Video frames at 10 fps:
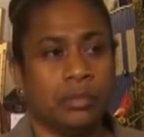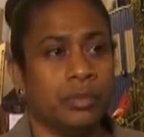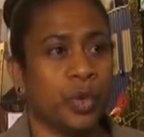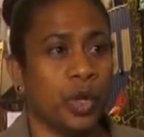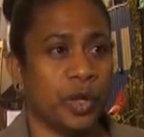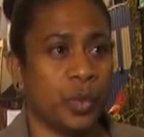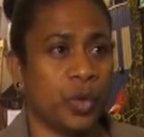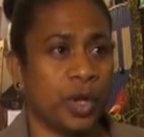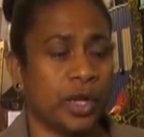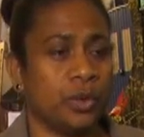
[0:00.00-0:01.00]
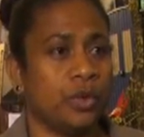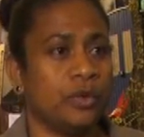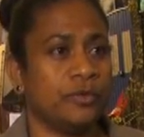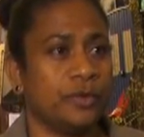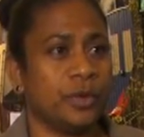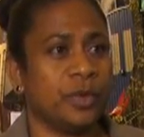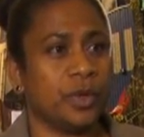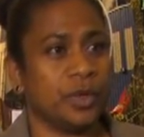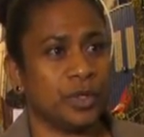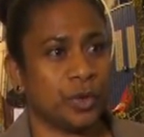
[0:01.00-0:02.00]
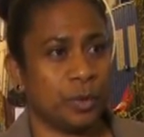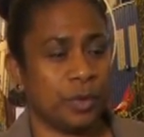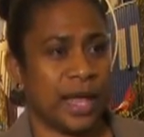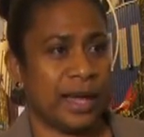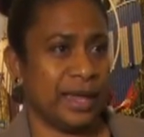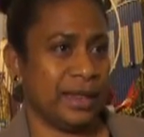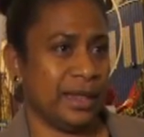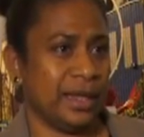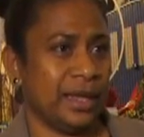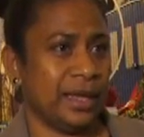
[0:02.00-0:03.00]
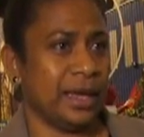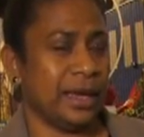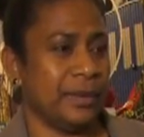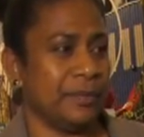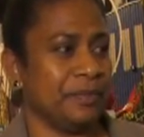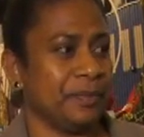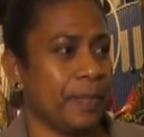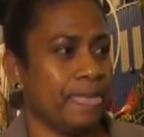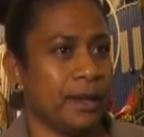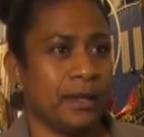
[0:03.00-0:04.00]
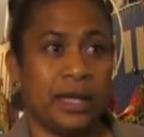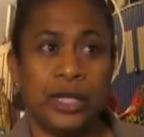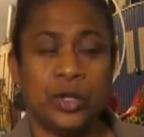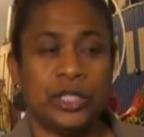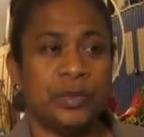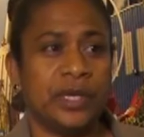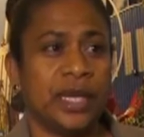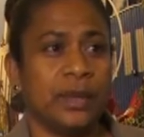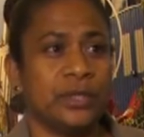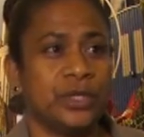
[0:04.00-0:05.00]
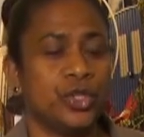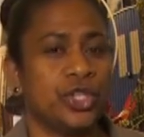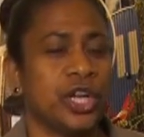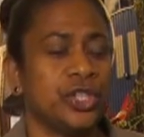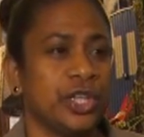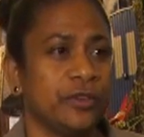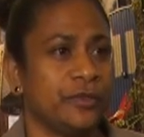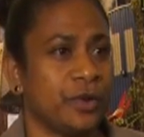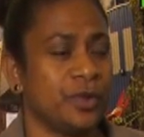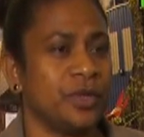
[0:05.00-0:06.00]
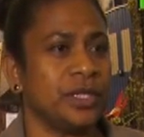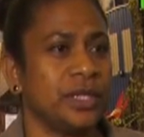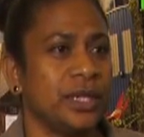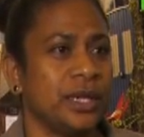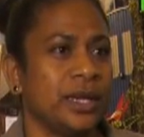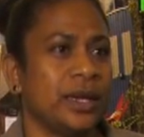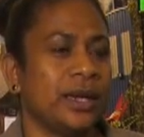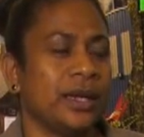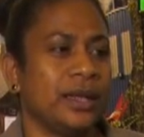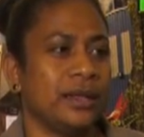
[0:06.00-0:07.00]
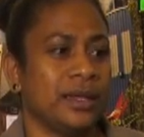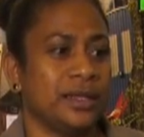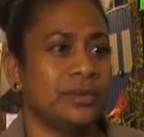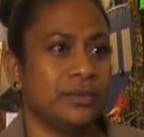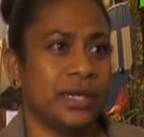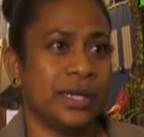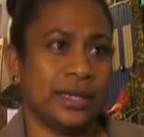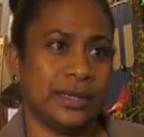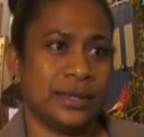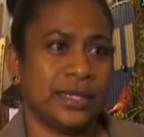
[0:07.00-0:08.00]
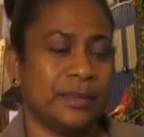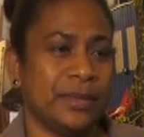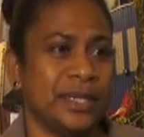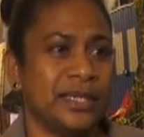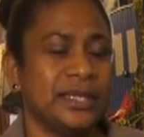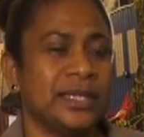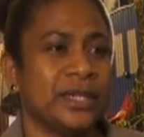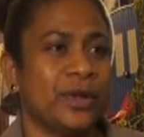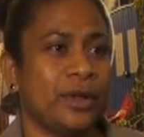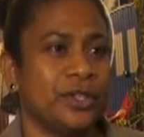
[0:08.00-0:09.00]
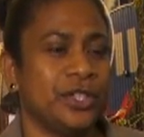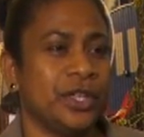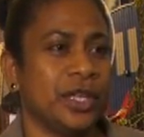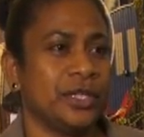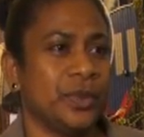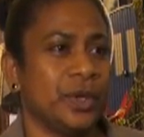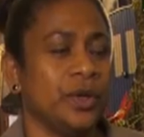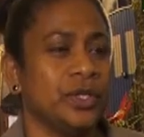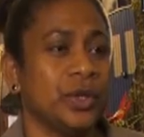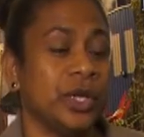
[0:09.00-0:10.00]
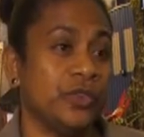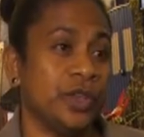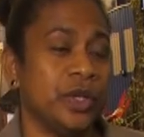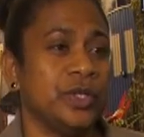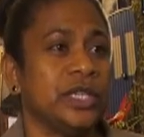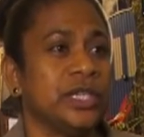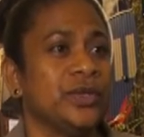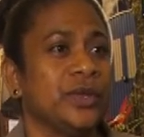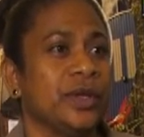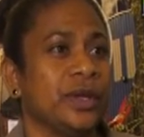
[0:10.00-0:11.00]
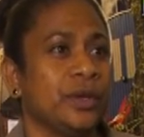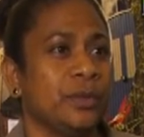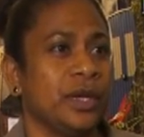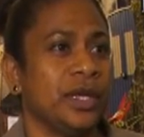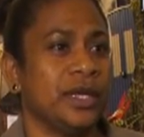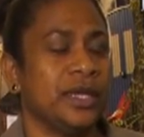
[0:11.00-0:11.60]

boil the water and cook food, but also plug in the, um, the U S B cables to charge their phones. And that's really some basic technology that we're also introducing into the community.